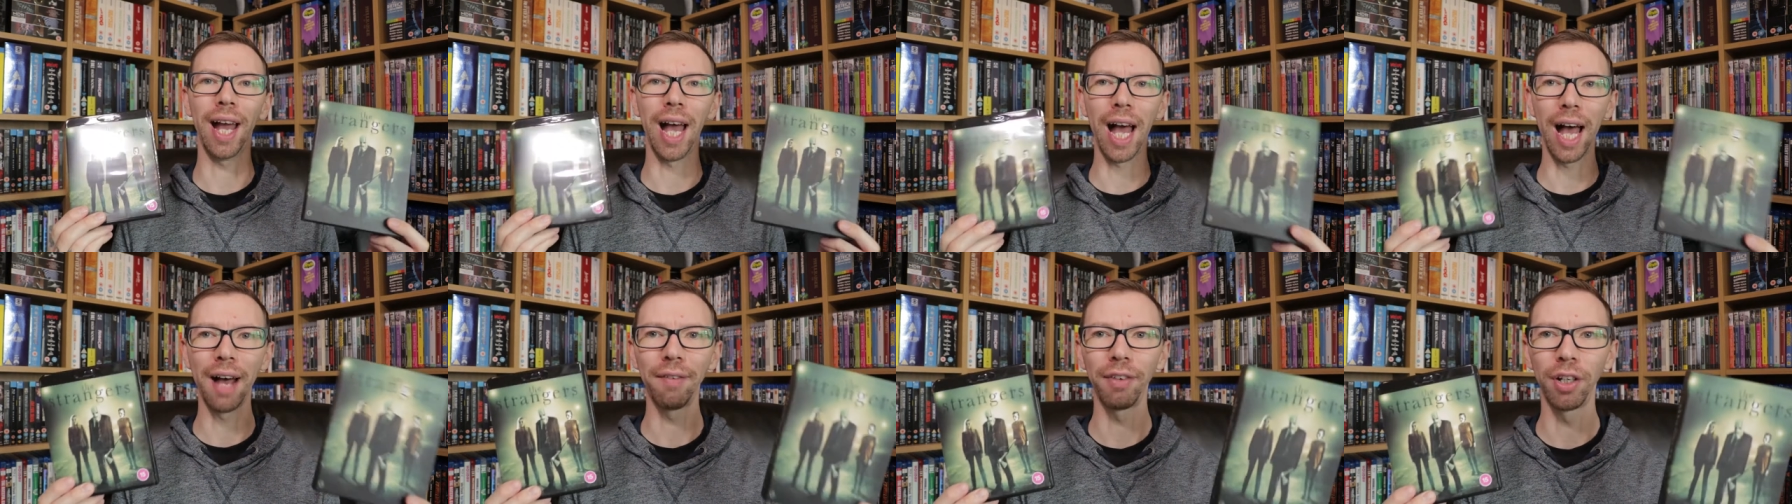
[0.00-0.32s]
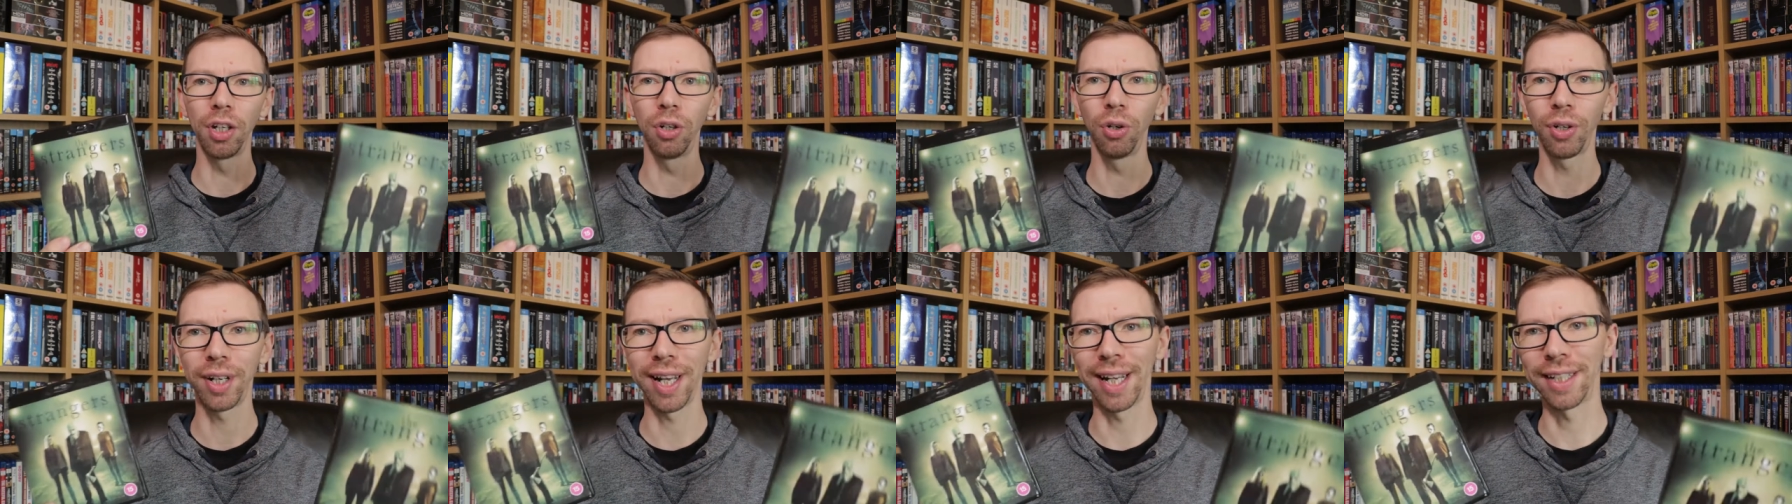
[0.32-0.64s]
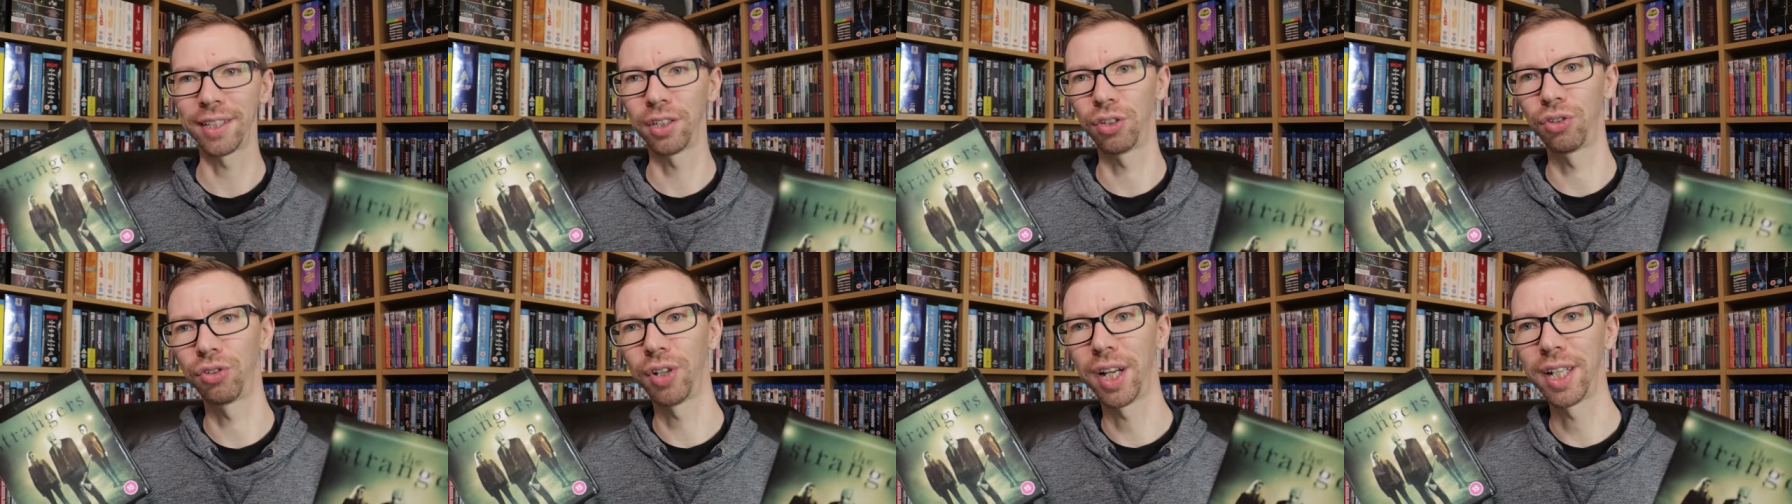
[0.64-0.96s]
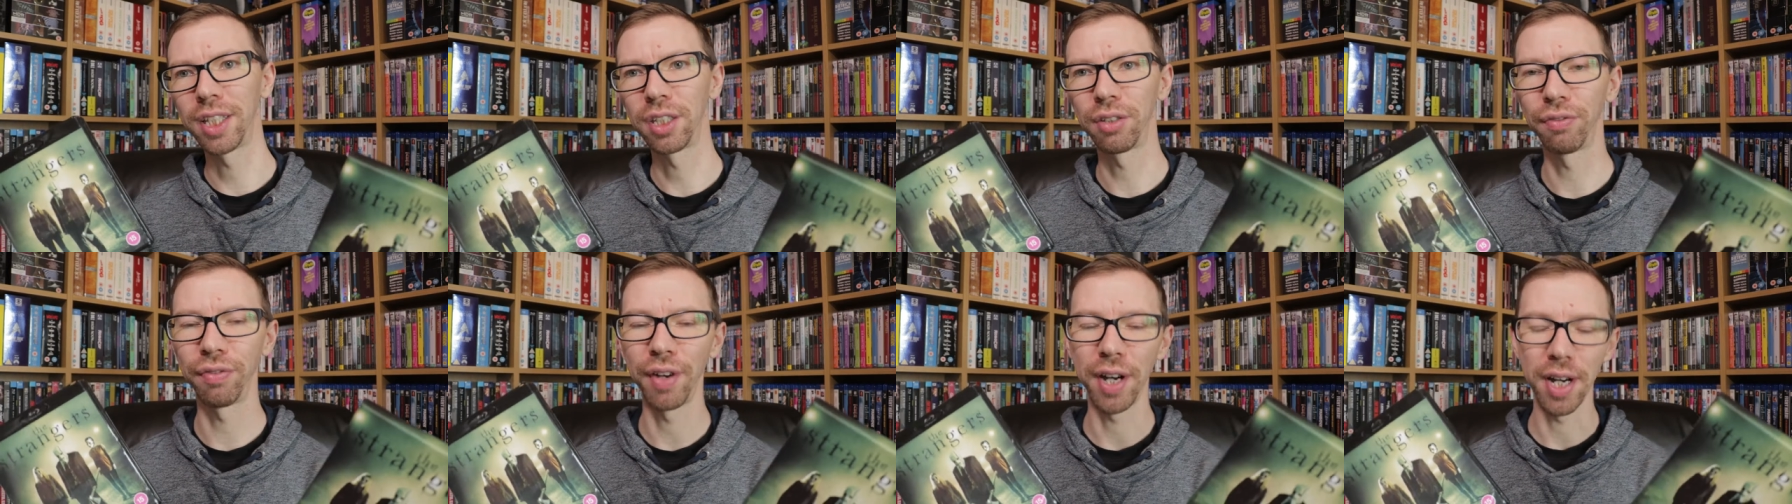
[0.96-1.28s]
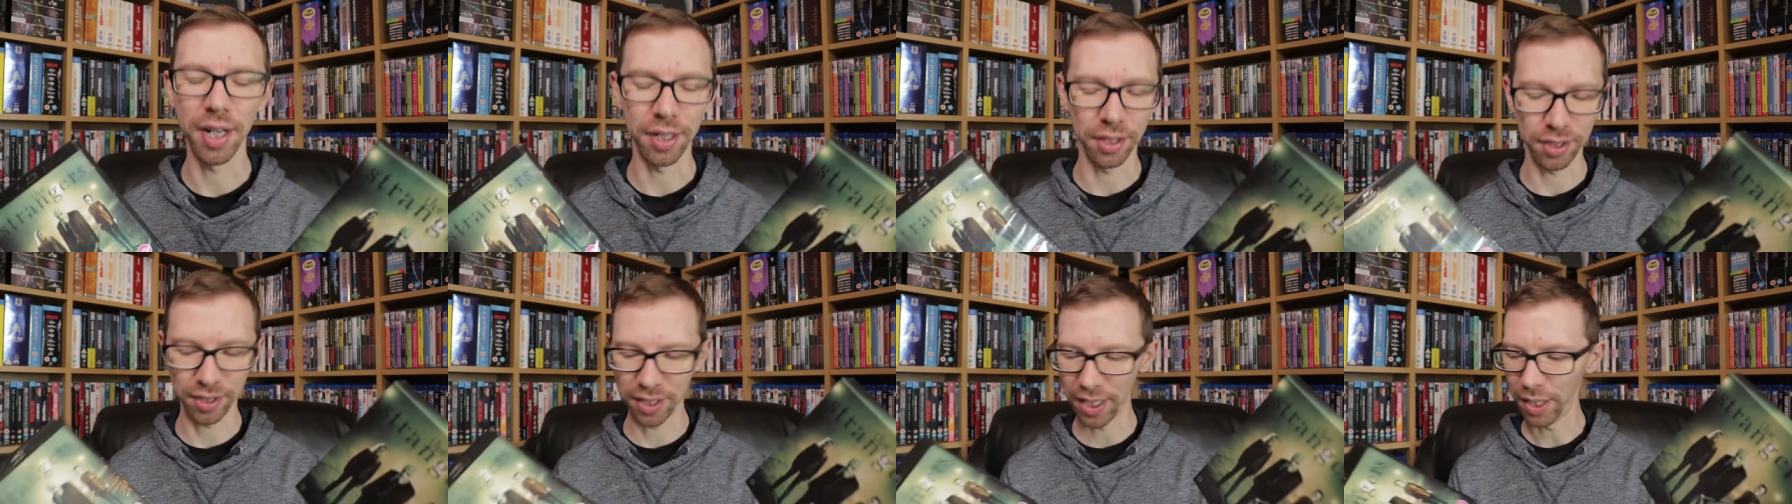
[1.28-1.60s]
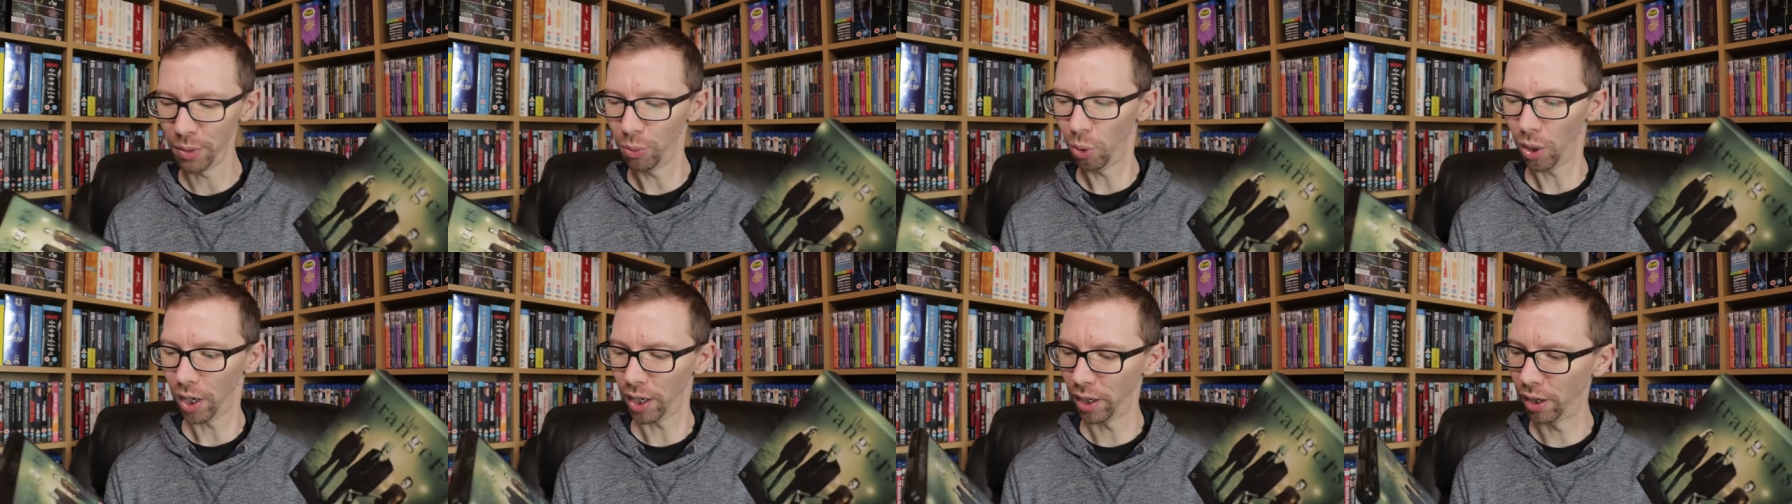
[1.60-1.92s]
have a look at the transfer, see
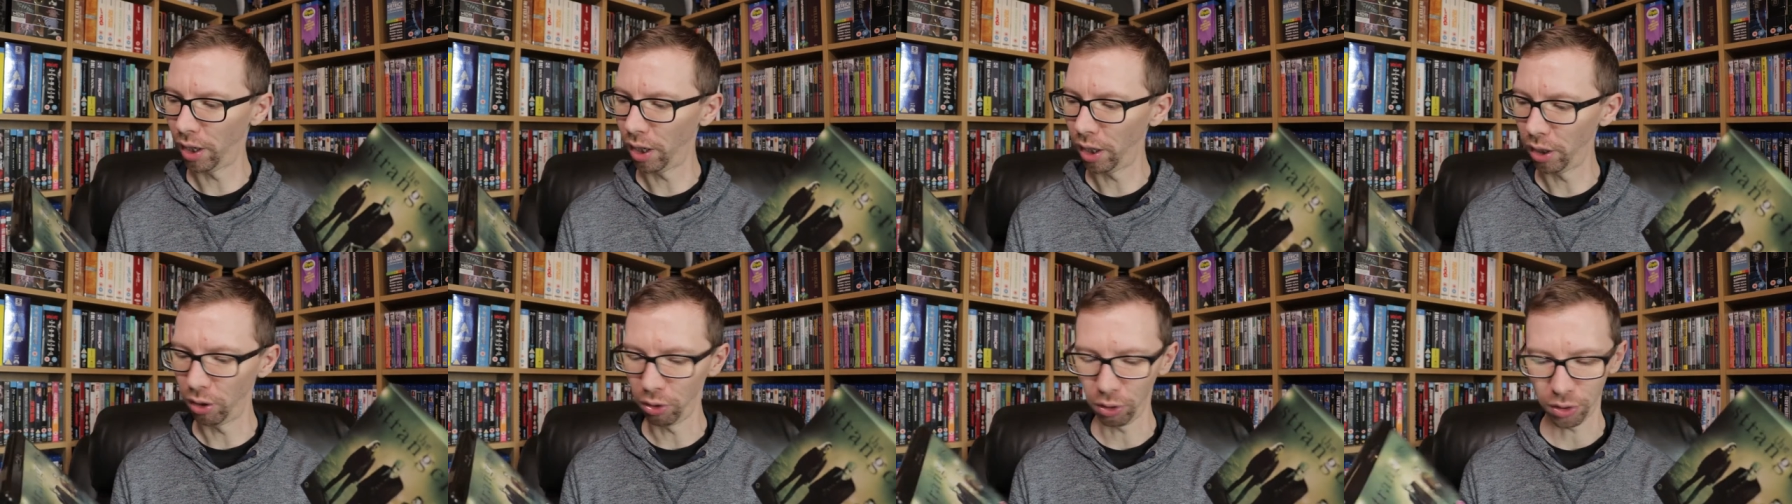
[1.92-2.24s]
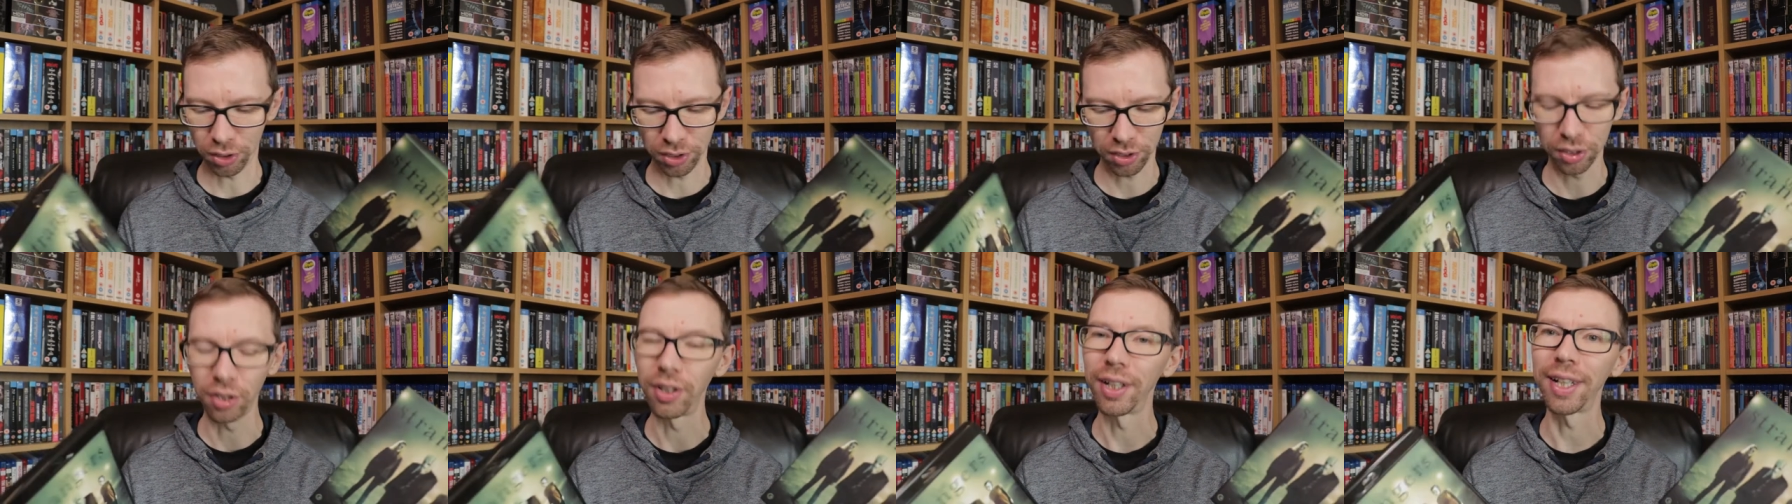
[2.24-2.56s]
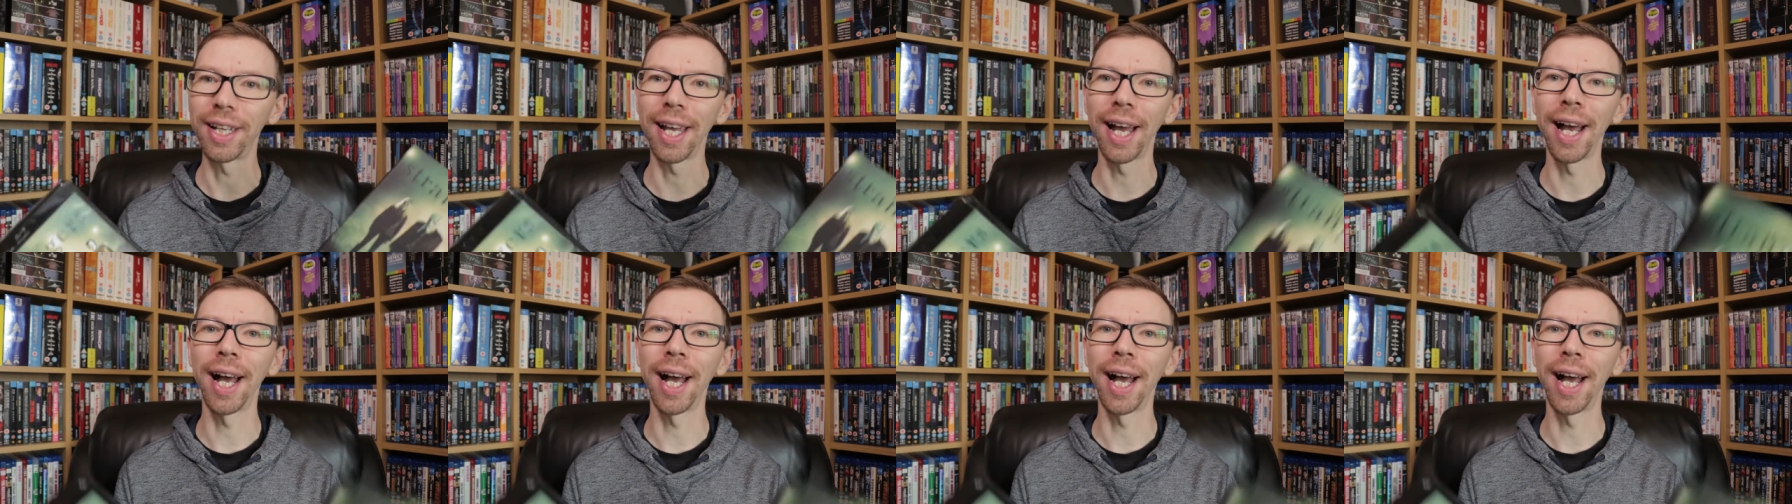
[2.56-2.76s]
what it all looks like,